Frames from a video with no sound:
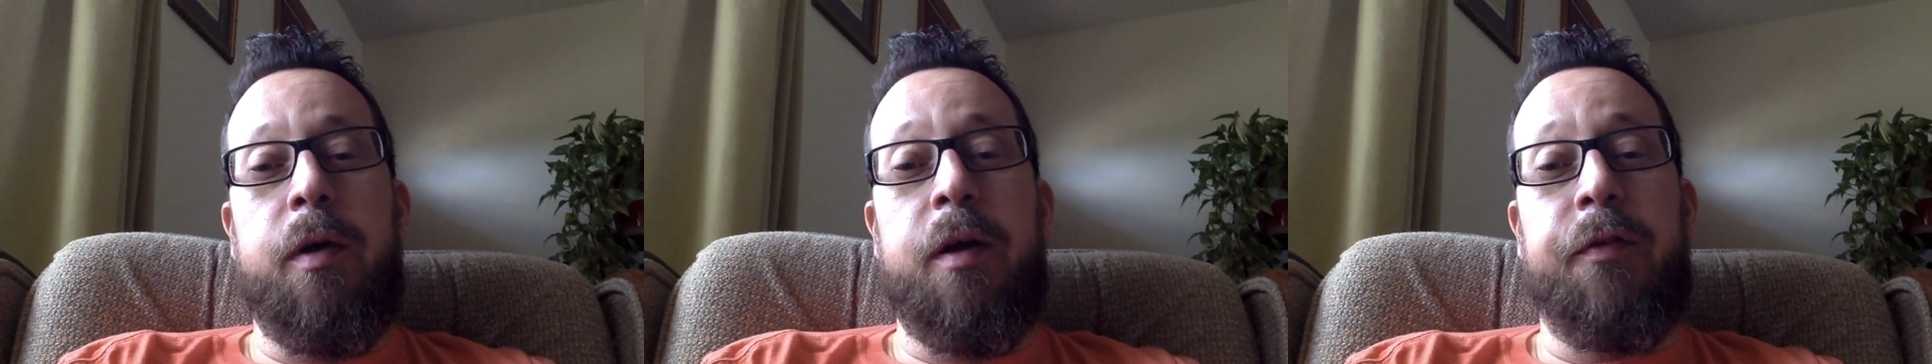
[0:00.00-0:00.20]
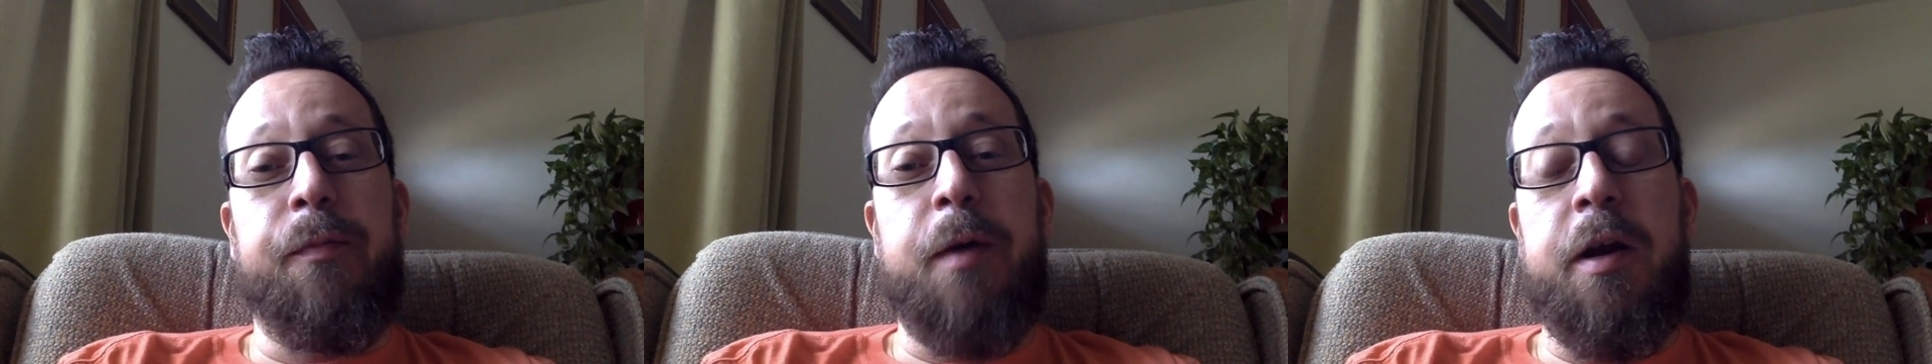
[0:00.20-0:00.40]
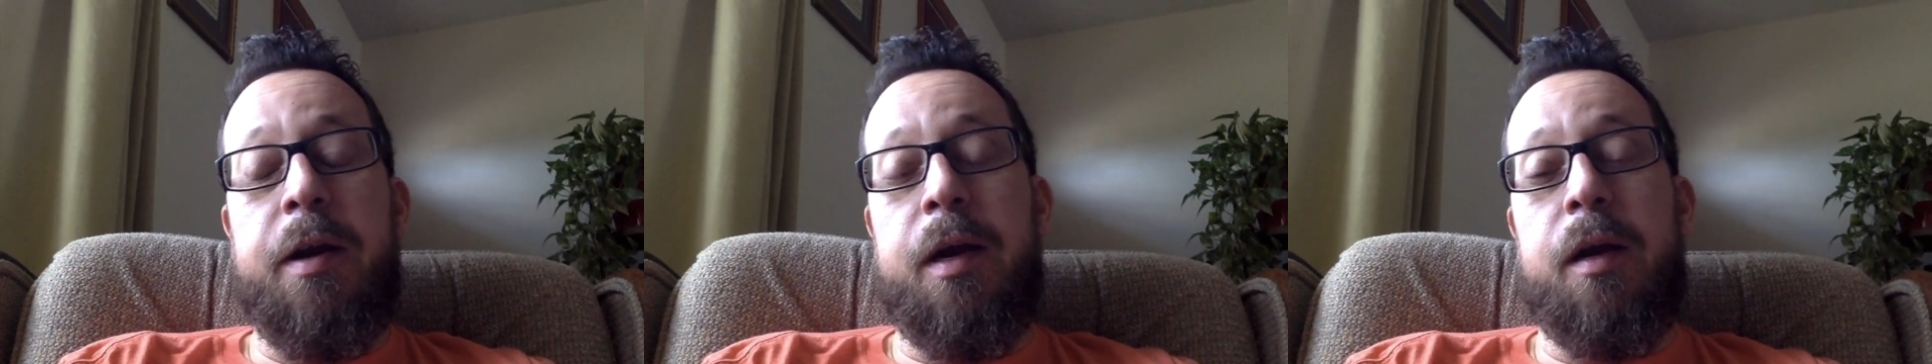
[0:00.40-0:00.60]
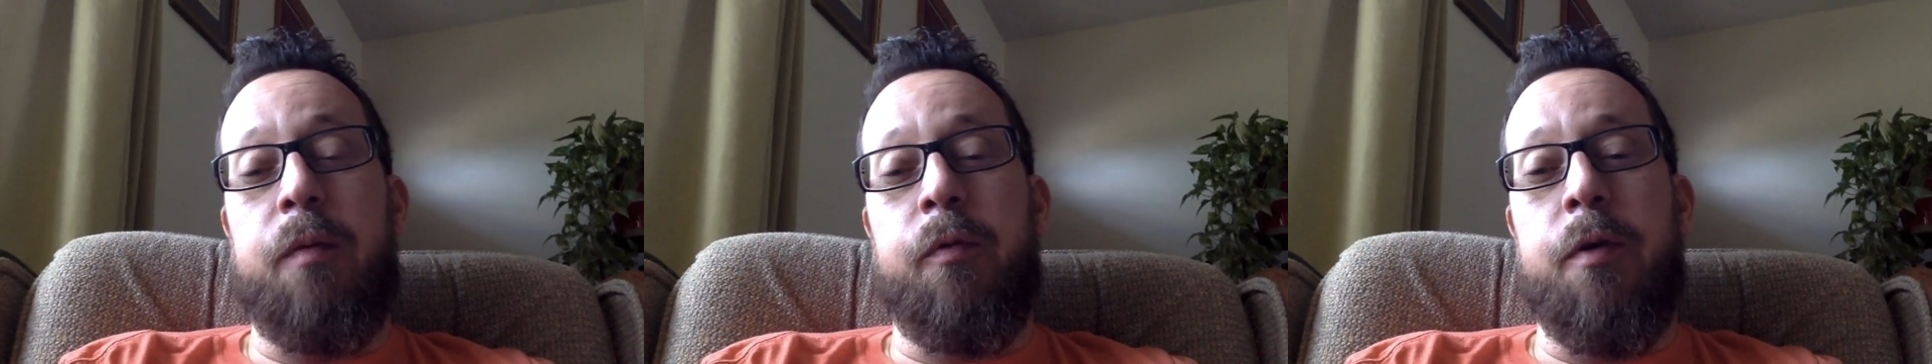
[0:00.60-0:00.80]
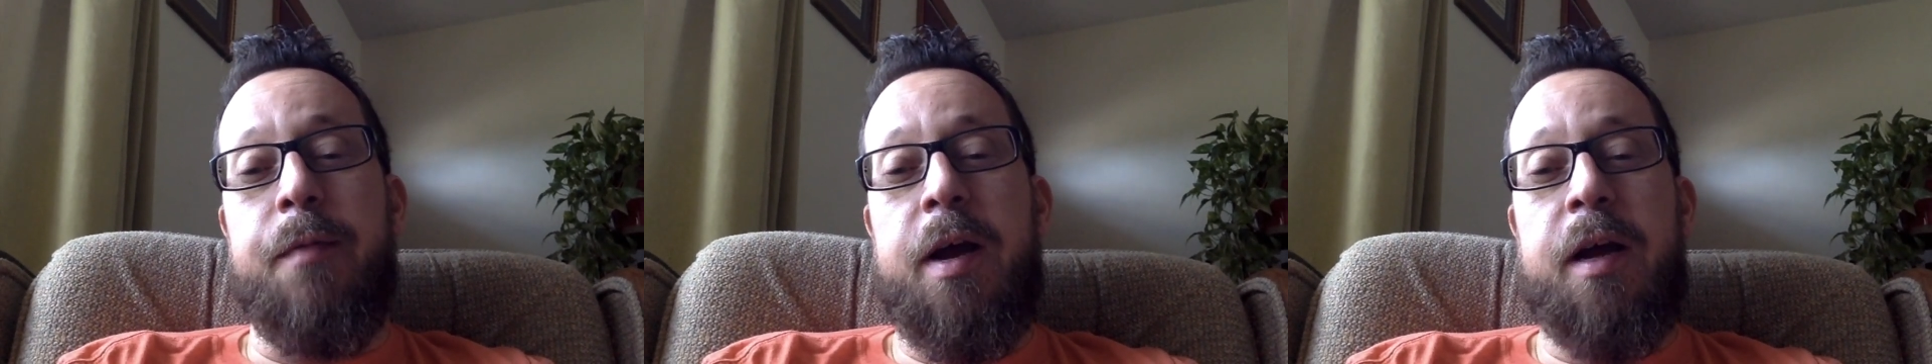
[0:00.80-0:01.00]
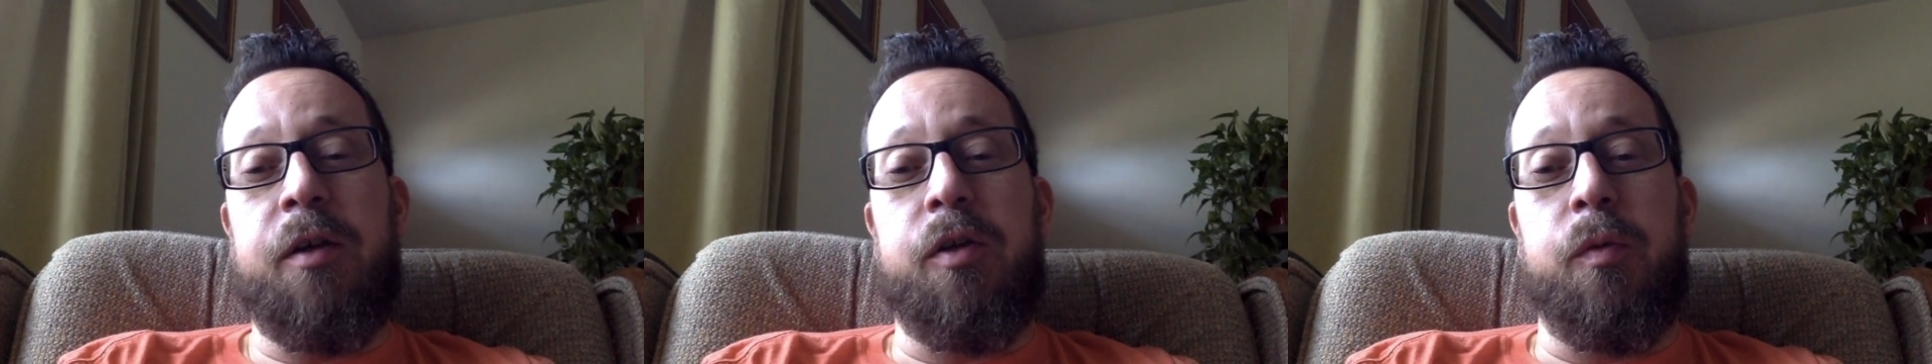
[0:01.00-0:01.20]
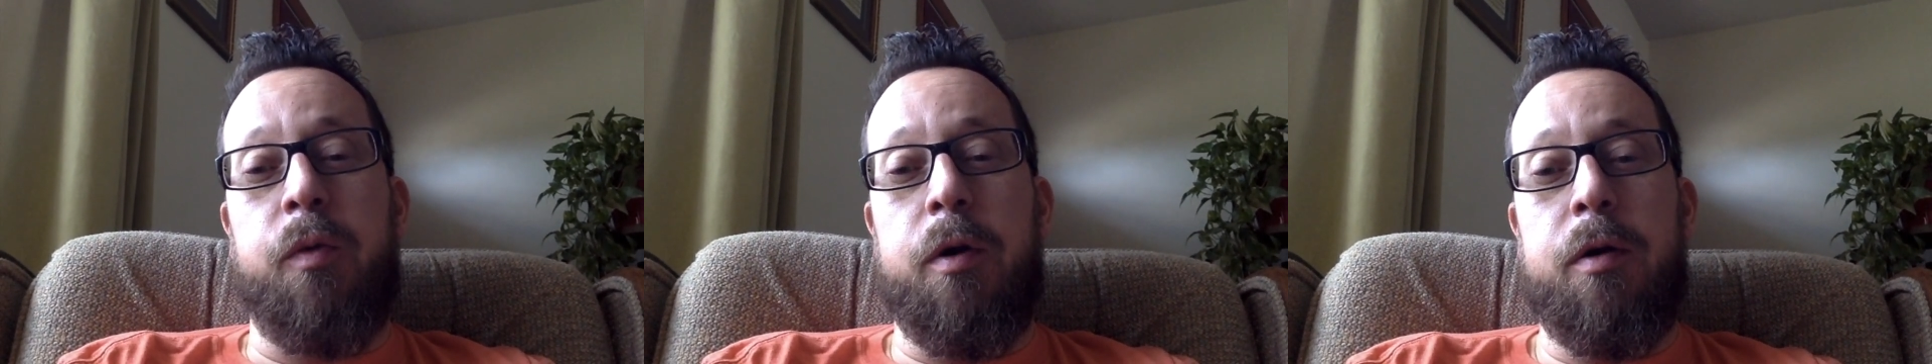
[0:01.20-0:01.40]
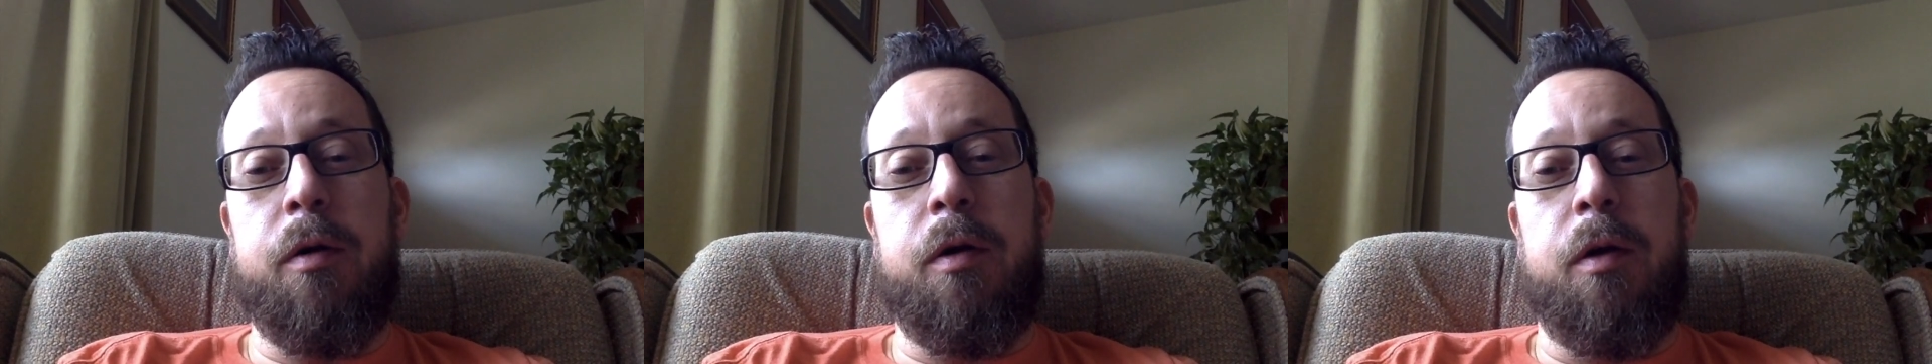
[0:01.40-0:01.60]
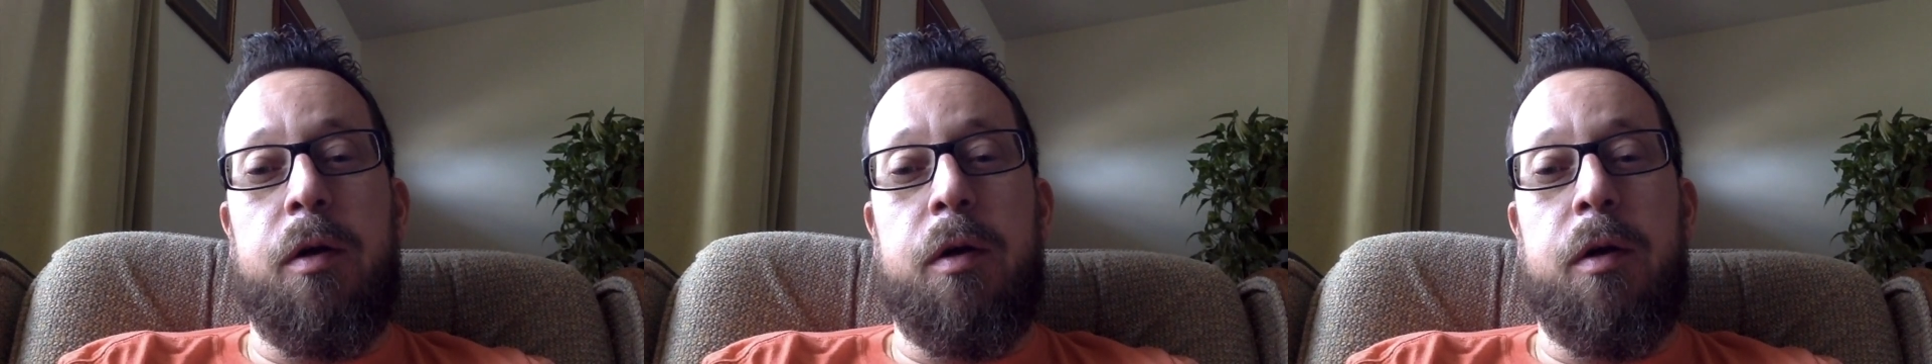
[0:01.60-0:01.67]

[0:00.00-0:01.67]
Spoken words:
it's Monday and we're back to work.